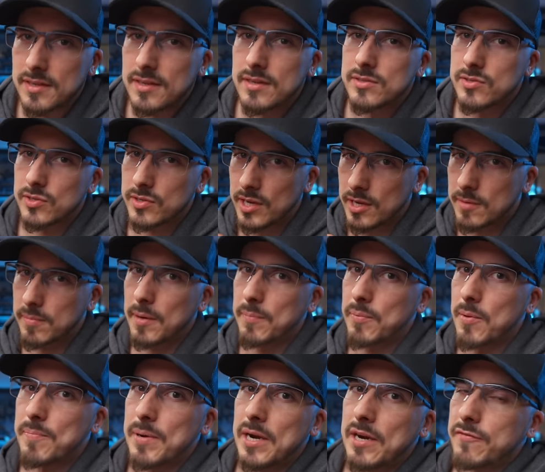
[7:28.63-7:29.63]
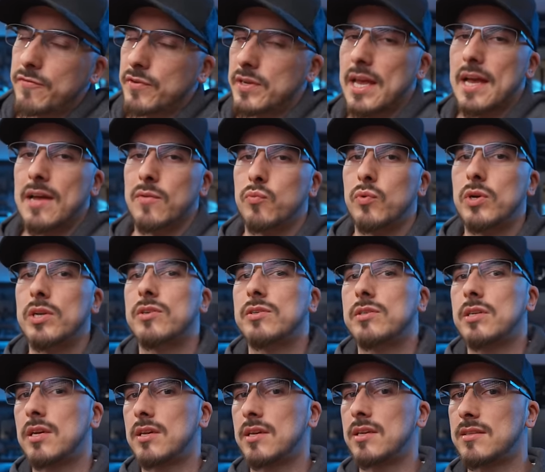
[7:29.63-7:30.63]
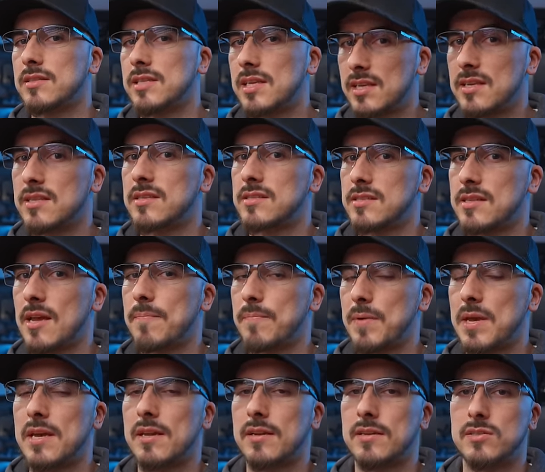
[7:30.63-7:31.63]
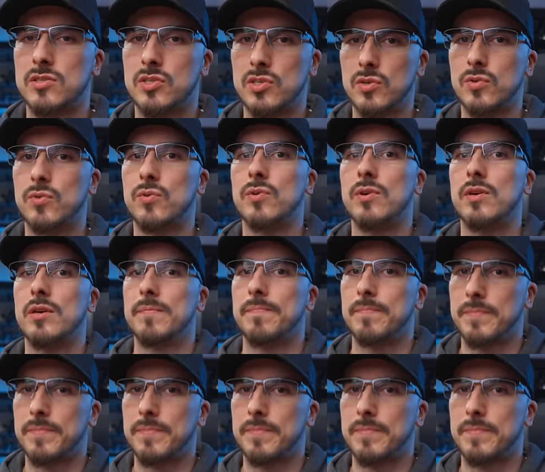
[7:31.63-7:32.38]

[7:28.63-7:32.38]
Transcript: So you gotta be prepared for that when you're taking a step in to